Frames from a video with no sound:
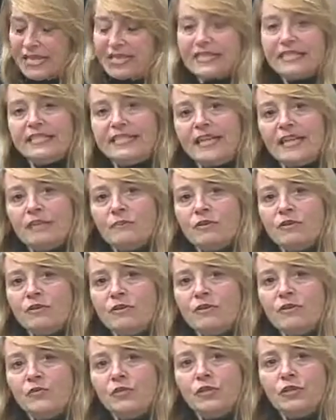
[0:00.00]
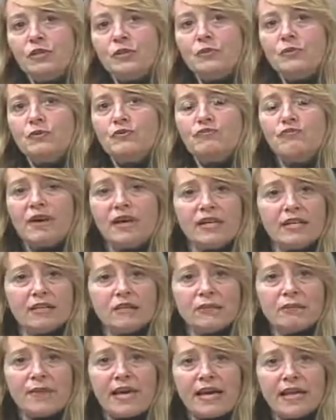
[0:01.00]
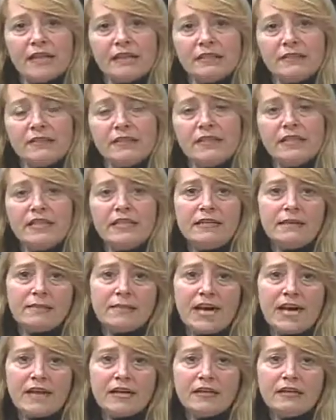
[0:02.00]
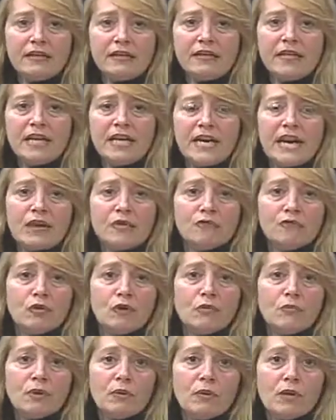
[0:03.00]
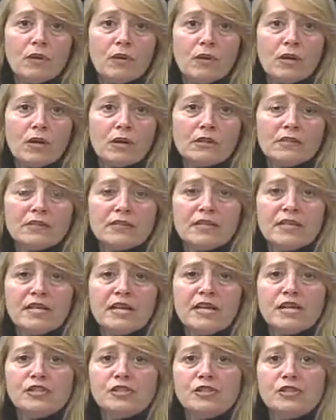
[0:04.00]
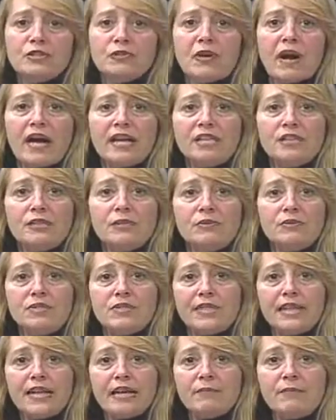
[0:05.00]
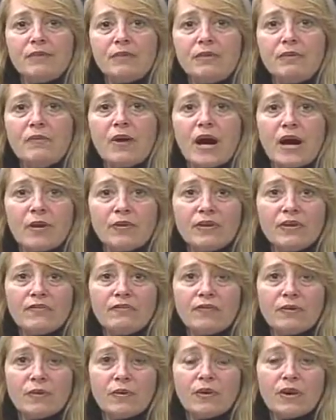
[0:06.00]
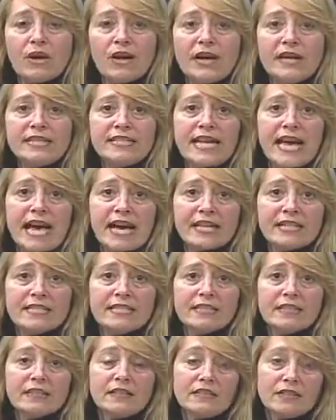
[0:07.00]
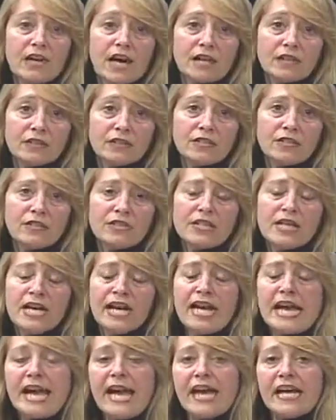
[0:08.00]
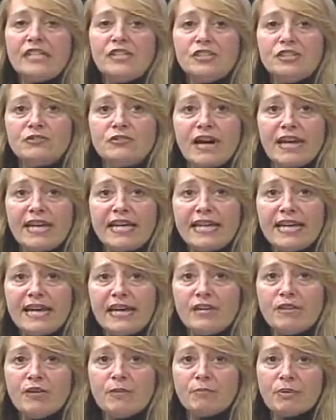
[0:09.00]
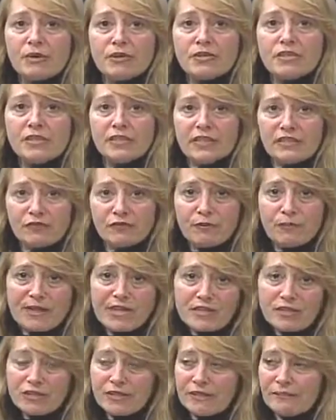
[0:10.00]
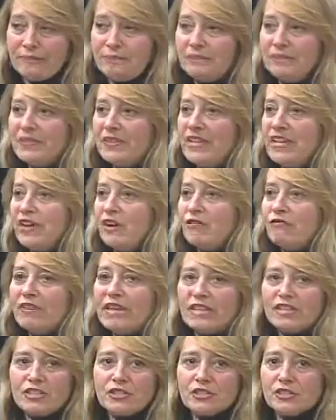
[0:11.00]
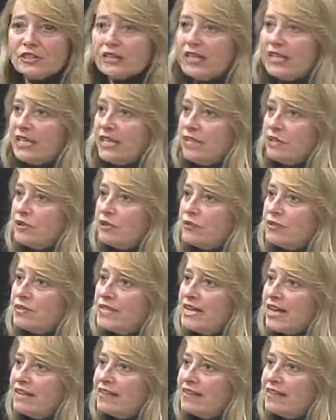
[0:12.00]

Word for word: scammers will use regular mail, email, robocalls to try to scam you out of your tax dollars and to try to gain your personal information. Rachel, can you tell